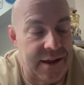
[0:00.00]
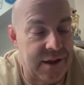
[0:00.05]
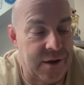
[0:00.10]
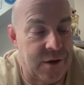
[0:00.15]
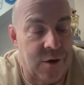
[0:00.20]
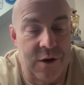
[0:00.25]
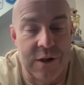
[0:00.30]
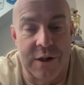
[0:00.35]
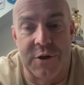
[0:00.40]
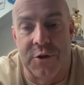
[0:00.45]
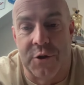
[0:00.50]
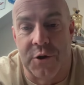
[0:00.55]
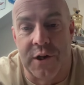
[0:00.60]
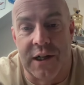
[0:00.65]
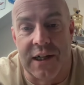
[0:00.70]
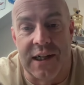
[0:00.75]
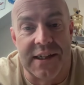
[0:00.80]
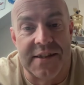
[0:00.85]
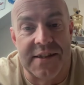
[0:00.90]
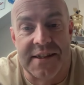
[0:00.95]
All the
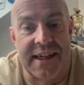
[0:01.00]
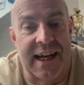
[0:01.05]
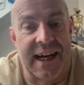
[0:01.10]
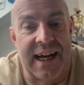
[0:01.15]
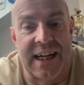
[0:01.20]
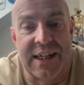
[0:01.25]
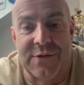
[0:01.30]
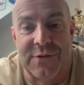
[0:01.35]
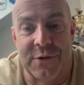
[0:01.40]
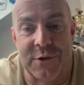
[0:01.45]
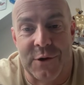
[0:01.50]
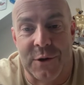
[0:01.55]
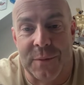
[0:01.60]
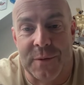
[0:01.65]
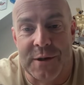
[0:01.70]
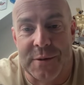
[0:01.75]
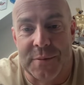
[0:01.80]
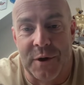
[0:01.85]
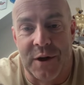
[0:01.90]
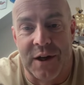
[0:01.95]
journalists, they ask for
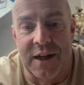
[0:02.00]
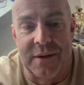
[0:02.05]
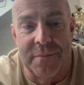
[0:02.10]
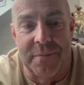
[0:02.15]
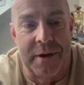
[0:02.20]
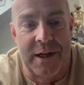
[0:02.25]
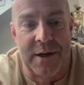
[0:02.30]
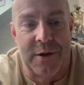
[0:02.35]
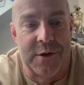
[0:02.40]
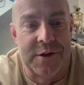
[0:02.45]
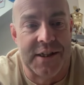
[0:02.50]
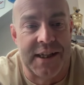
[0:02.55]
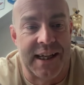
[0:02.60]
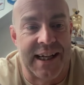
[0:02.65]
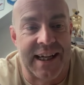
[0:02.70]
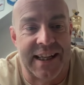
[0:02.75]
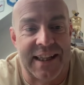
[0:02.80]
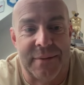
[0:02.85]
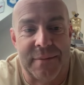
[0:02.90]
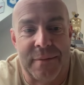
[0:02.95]
Thomas Müller because they
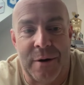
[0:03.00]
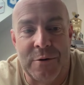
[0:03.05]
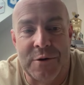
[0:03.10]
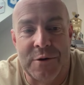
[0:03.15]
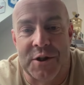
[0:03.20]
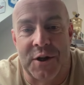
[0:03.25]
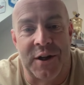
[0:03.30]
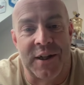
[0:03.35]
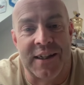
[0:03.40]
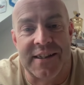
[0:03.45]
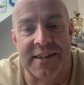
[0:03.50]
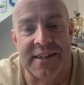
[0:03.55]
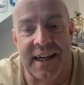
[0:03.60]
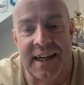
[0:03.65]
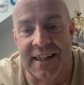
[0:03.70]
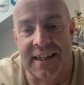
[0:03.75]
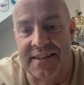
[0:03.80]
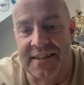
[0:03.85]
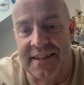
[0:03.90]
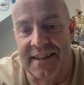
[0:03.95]
get the most honest
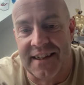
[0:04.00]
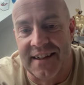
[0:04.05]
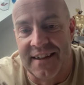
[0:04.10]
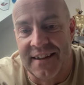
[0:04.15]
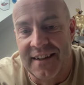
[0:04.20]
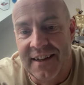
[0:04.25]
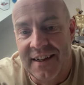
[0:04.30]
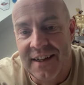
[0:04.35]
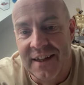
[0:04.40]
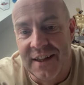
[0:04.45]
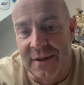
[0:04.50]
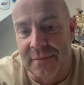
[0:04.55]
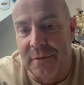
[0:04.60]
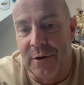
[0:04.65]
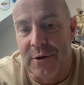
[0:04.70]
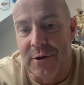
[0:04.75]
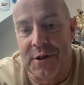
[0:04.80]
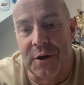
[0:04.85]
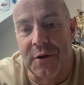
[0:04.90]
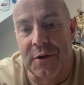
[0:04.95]
answer, the
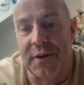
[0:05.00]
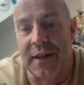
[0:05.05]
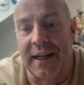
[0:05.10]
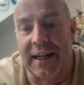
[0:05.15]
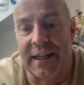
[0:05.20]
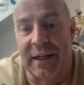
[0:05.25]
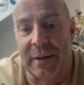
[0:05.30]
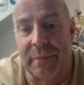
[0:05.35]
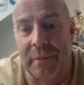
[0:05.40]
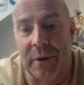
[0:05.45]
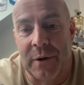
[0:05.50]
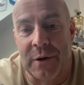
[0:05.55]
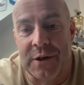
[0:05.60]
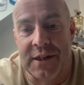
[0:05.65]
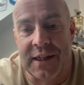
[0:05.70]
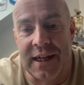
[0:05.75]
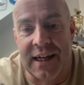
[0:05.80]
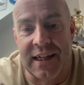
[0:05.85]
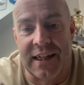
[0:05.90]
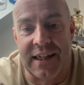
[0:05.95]
most authentic
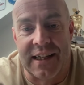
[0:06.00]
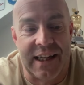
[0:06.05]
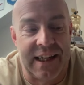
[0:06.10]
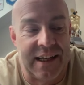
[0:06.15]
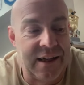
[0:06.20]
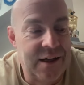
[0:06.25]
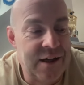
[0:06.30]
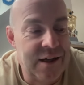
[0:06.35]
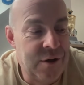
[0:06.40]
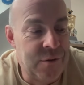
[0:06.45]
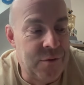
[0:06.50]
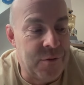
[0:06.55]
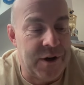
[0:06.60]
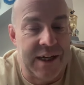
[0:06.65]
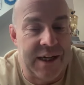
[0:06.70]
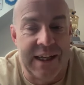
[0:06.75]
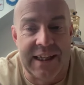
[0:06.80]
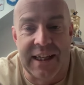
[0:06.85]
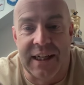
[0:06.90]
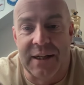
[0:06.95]
personality. When
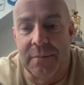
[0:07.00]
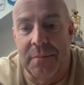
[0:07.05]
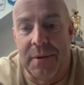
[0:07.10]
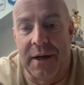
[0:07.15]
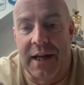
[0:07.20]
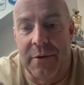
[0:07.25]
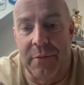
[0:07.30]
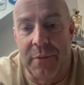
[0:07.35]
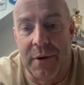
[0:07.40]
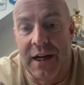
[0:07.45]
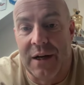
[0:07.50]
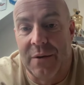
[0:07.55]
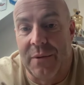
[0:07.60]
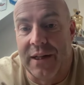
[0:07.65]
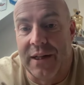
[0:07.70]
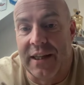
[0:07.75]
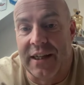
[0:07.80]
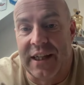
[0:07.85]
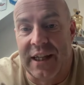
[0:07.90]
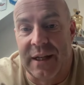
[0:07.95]
he didn't play well,
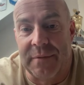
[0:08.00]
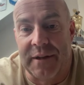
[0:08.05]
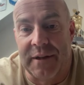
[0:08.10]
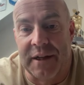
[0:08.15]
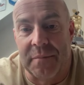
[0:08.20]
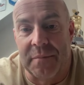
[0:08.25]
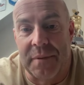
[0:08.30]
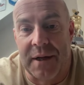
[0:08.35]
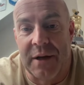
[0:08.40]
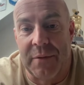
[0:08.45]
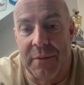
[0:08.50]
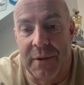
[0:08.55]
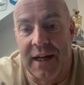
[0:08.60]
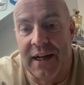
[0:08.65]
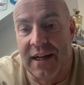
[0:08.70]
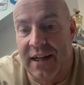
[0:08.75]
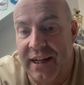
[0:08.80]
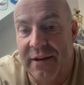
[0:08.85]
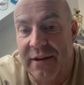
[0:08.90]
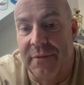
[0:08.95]
when the team didn't play
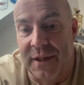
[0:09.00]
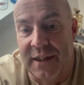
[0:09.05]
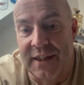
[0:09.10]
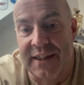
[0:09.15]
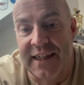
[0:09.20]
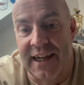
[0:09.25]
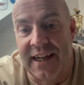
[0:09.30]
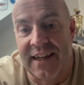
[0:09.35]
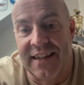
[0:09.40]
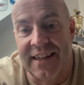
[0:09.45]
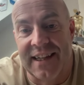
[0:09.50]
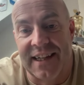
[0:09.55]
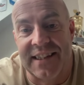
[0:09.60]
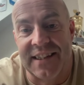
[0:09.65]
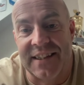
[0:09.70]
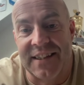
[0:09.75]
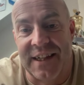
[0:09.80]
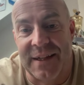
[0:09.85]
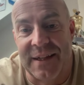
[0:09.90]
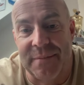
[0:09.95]
well, he will tell that
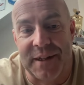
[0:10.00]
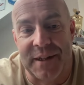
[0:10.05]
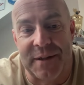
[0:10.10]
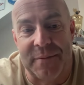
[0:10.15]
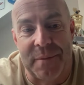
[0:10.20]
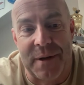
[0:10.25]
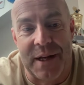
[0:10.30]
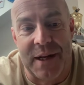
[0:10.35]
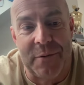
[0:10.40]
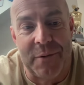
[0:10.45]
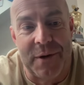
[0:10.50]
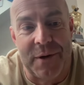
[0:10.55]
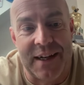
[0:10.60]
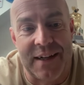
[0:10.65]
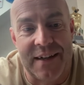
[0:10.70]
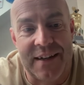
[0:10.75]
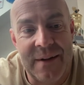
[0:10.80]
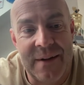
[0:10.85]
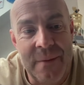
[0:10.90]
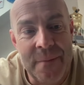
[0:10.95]
the team didn't play
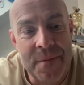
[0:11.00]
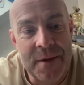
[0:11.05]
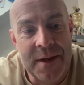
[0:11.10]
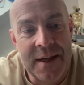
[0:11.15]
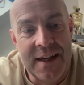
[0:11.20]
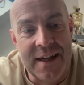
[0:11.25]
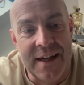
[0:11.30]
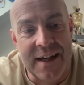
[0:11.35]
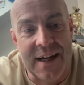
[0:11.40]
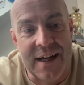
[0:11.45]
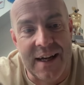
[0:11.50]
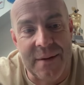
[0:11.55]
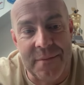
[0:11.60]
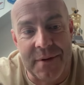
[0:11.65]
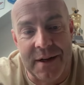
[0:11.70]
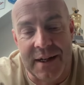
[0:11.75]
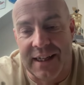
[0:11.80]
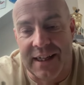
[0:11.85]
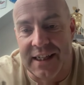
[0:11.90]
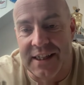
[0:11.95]
well.
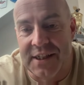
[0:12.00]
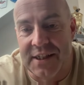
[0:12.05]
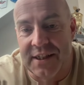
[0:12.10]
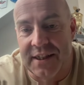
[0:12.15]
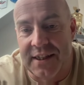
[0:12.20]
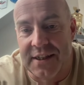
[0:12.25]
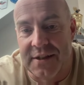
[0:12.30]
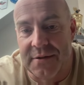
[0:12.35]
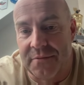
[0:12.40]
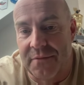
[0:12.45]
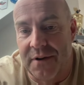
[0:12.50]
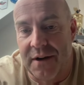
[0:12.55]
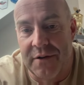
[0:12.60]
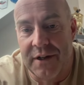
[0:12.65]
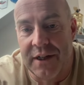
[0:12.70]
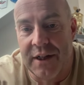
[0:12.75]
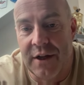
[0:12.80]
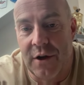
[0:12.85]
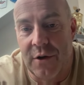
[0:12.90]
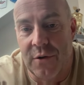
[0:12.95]
And he's
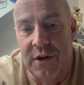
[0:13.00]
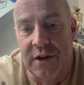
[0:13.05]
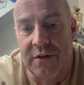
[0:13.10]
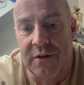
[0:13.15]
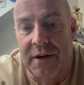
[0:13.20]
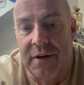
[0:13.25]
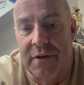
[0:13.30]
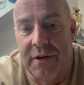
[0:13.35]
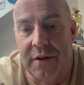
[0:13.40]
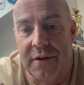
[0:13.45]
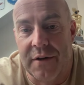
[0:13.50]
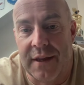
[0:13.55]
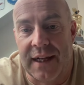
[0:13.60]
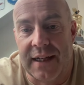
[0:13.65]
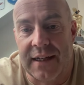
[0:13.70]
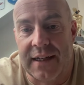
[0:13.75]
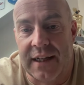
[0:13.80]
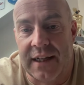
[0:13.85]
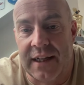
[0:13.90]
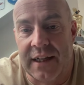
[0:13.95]
very known and very
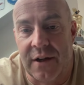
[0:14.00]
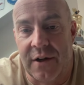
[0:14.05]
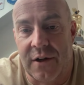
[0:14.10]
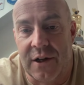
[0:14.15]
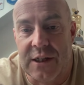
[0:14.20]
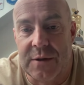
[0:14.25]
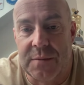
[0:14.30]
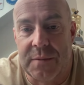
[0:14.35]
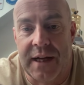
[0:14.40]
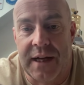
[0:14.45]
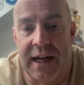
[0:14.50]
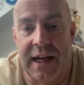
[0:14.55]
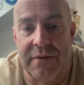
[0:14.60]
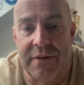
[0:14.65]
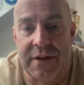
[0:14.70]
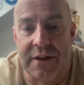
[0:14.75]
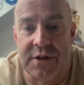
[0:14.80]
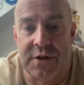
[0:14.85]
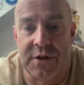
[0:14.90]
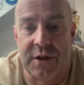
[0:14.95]
authentic in all his
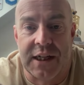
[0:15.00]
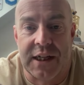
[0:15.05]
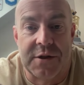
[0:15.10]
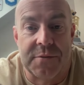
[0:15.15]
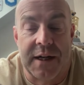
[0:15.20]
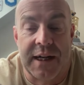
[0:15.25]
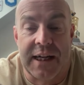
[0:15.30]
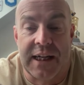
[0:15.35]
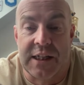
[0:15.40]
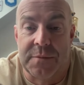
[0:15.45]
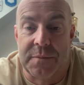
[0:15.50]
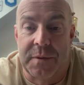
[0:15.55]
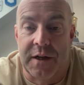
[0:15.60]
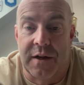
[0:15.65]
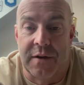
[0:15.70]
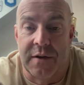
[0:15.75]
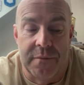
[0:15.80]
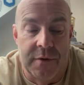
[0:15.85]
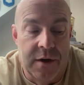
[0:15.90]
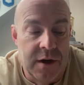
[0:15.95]
behavior. So that's why he's
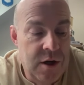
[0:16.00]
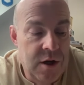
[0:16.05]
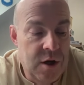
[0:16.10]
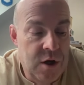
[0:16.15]
become,